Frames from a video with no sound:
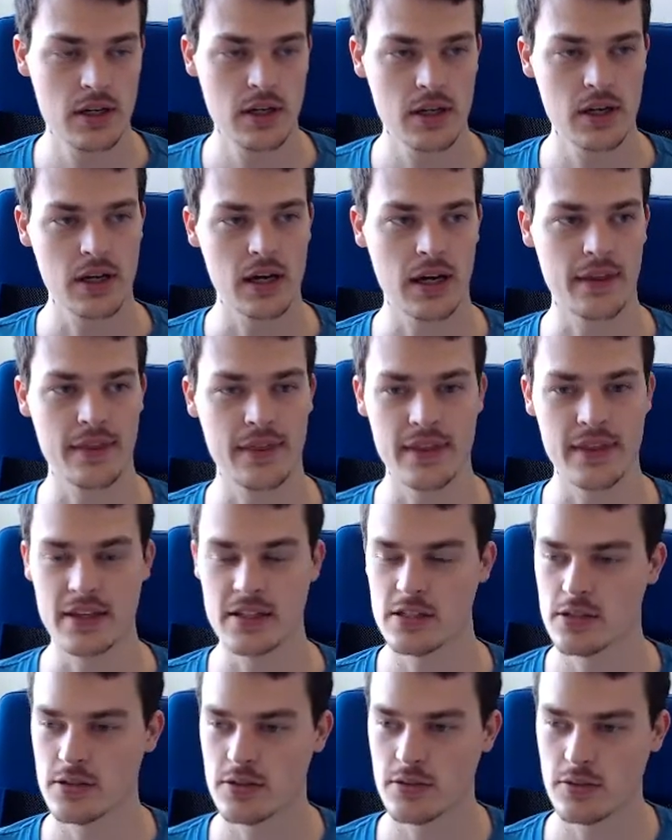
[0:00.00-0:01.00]
and
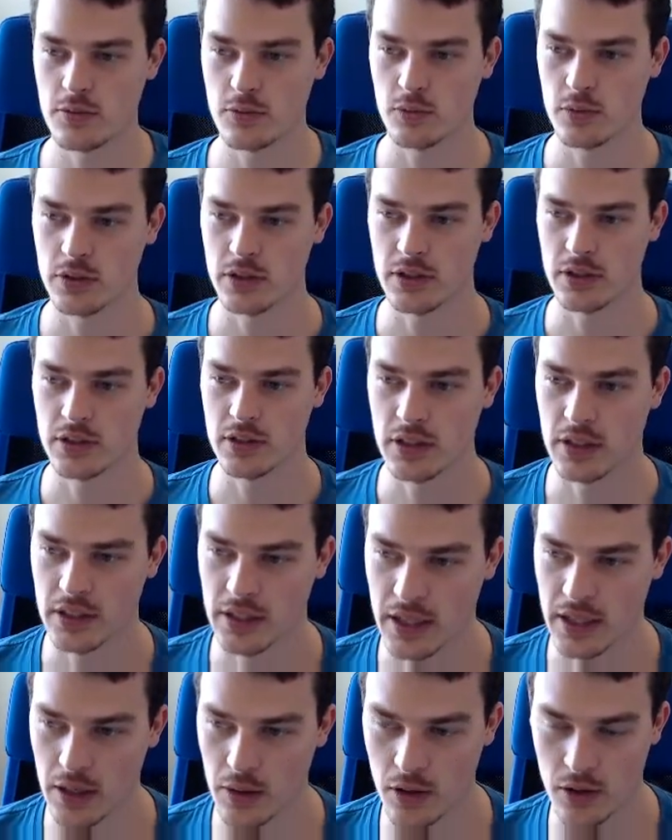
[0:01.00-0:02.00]
this will
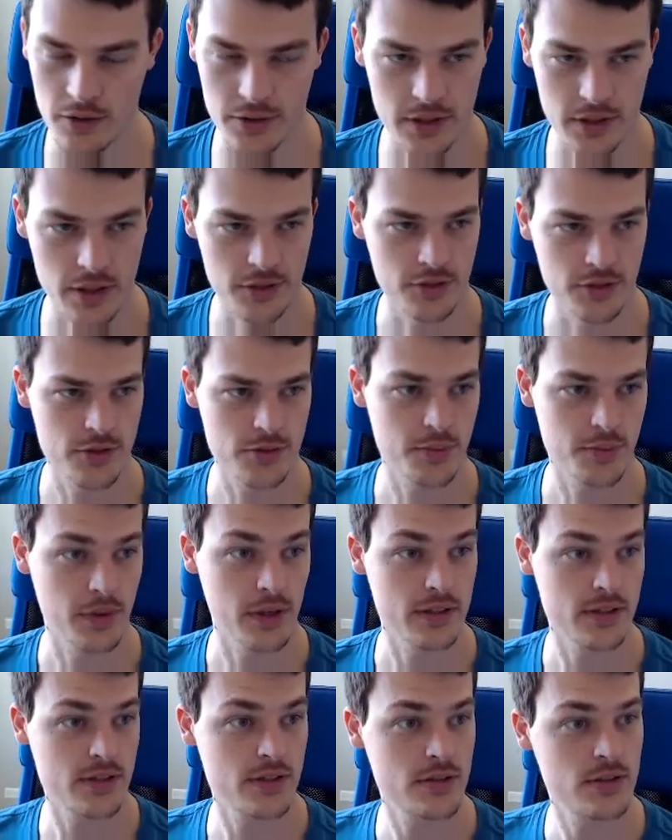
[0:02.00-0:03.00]
allow all the other
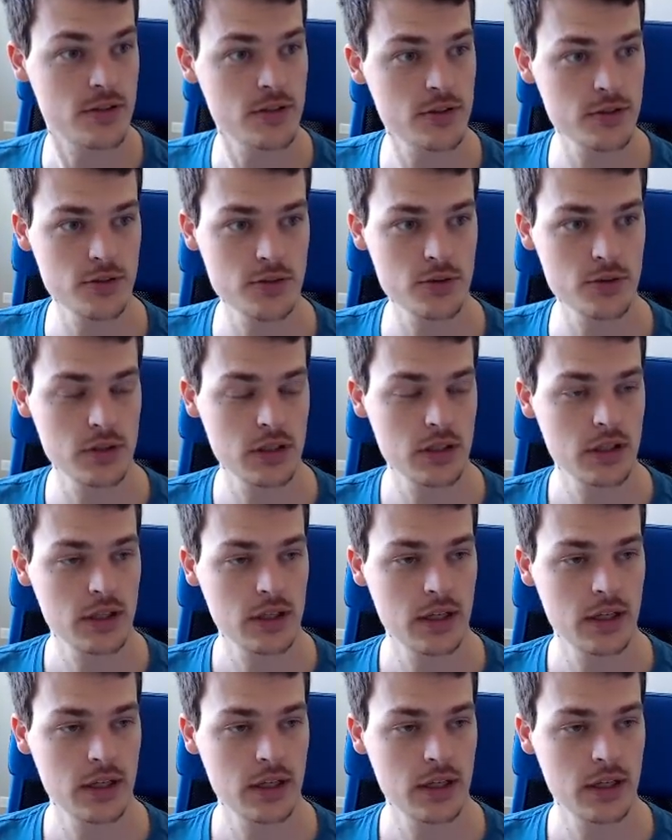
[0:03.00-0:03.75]
sprites to